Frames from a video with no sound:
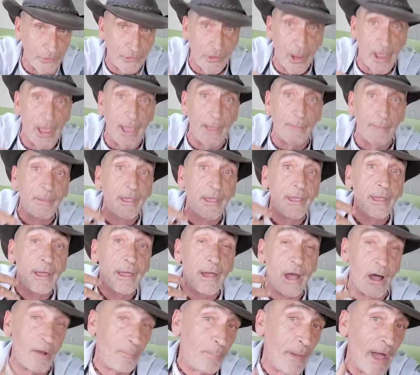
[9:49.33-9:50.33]
time,
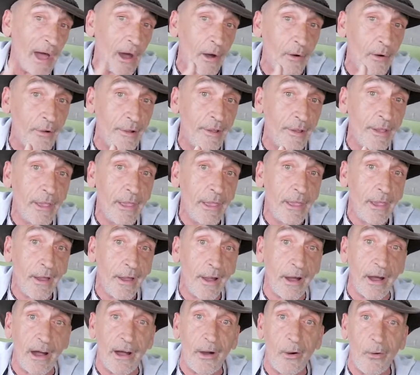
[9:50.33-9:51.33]
about
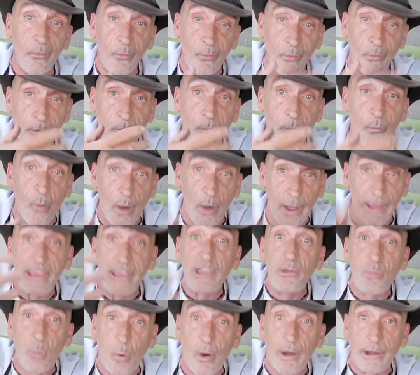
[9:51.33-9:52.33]
what
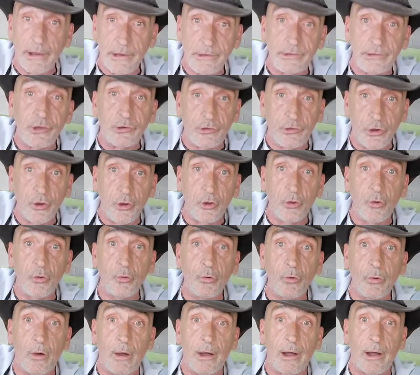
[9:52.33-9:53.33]
he wanted to
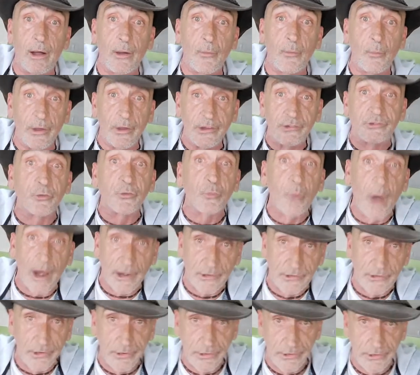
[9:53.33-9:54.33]
do with
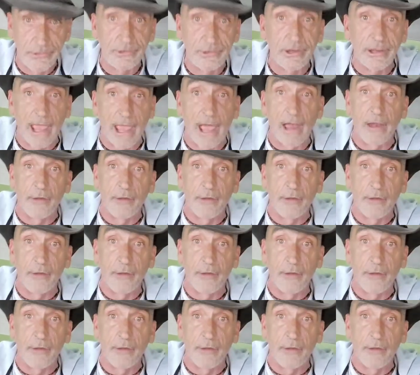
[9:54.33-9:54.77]
directions to